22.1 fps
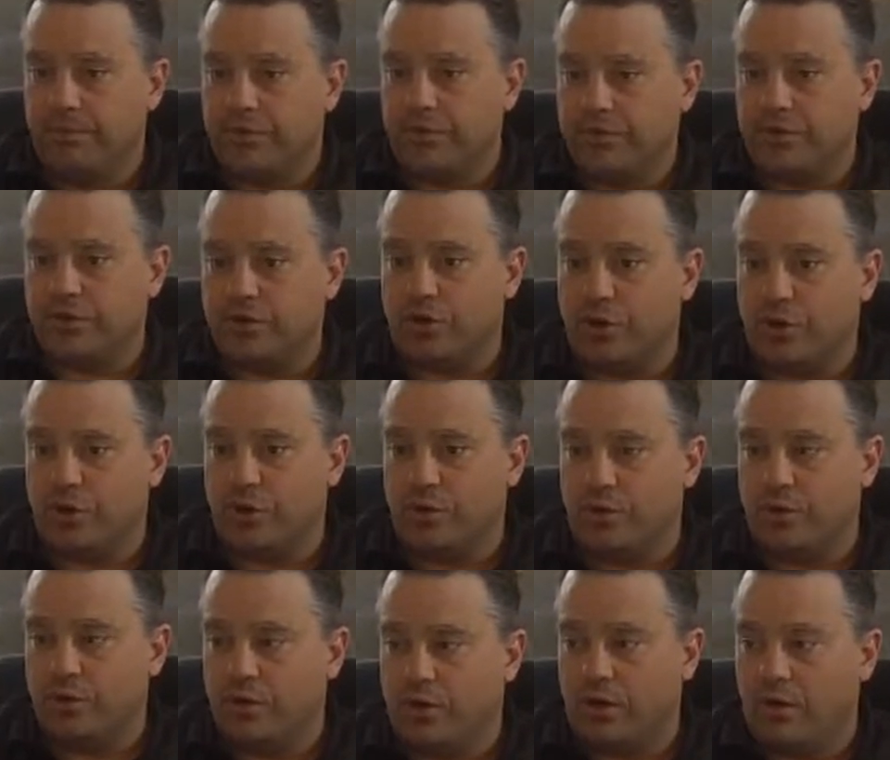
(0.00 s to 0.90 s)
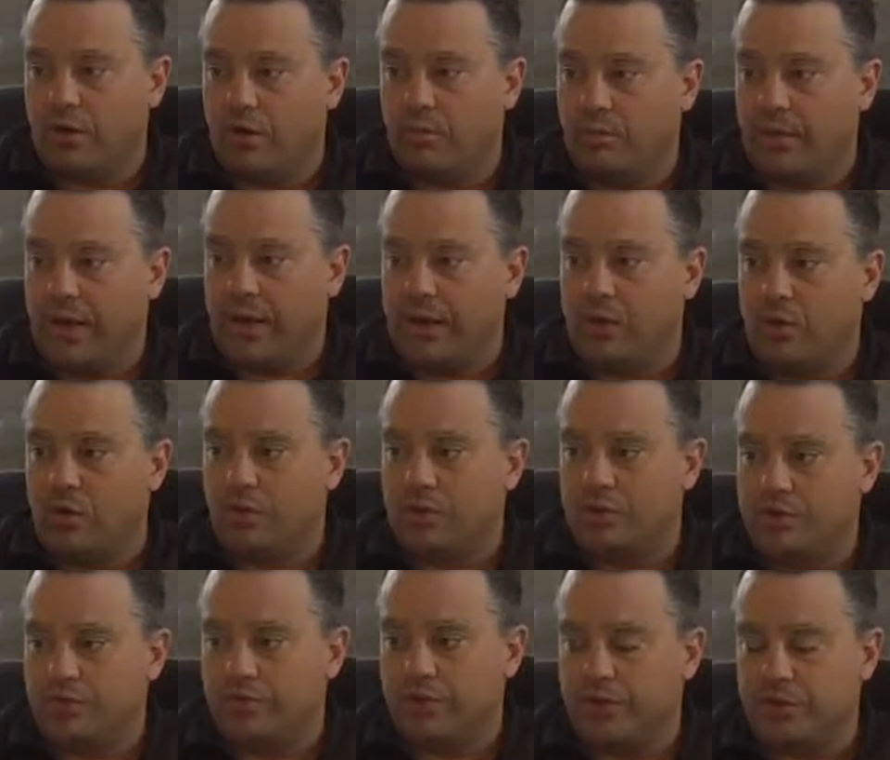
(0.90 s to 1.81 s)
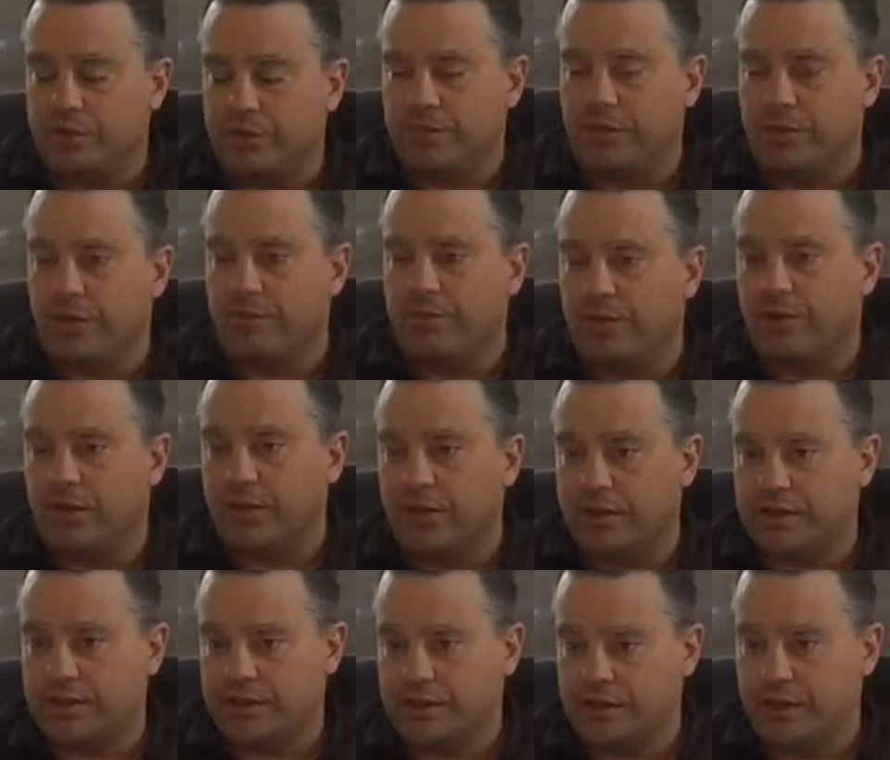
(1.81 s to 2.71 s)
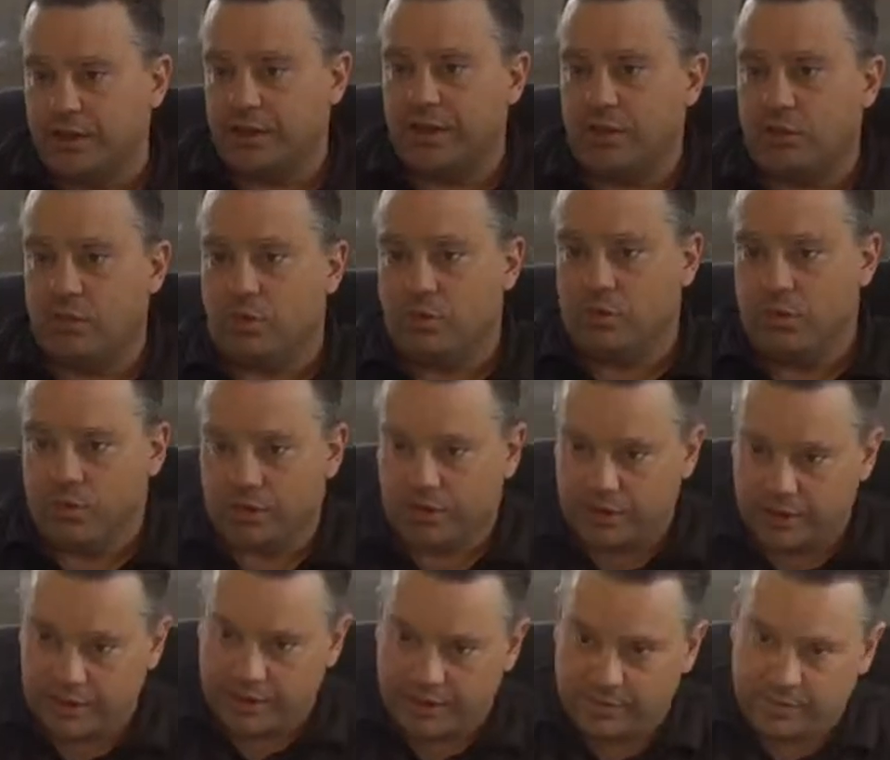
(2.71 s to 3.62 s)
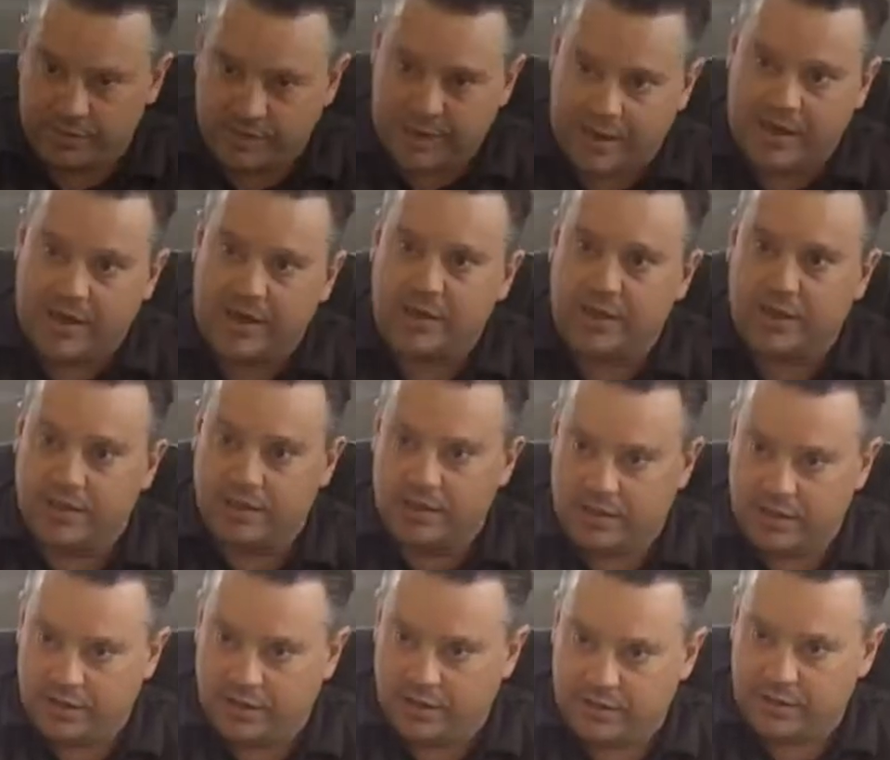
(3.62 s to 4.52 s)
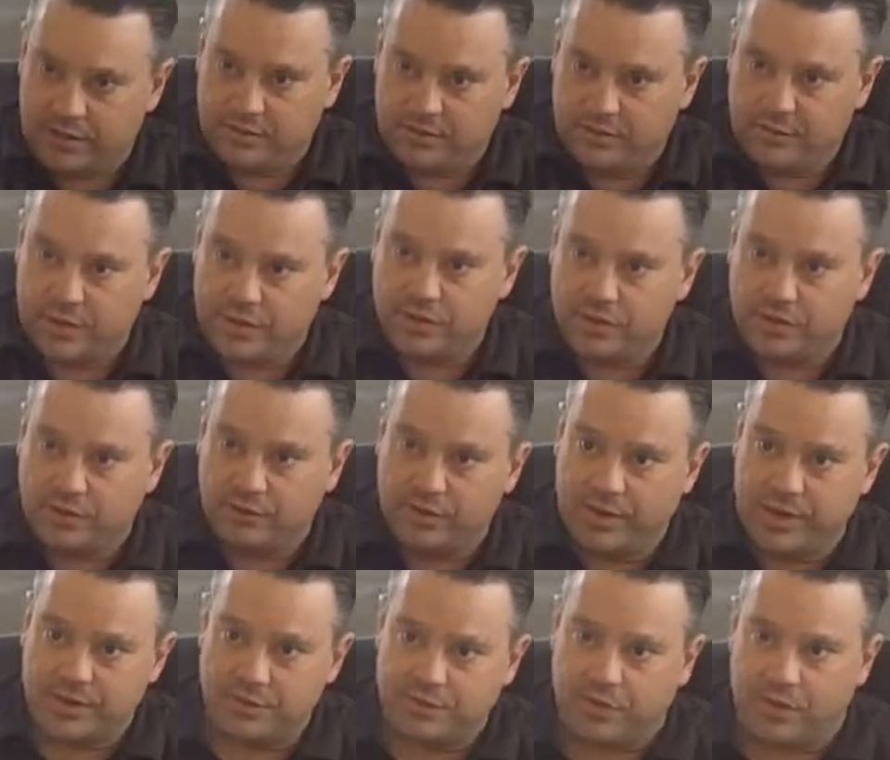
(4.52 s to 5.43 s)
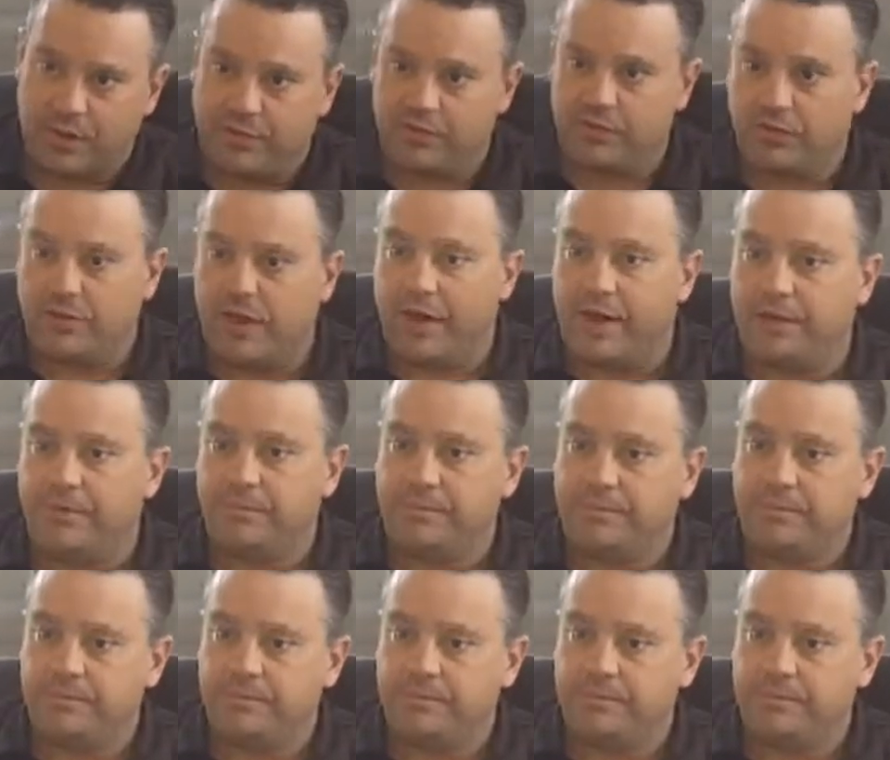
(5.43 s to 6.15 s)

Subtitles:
So our main goal is to finish up the NFL licensing, and then we'll work on the NBA and then the Major League Baseball after that.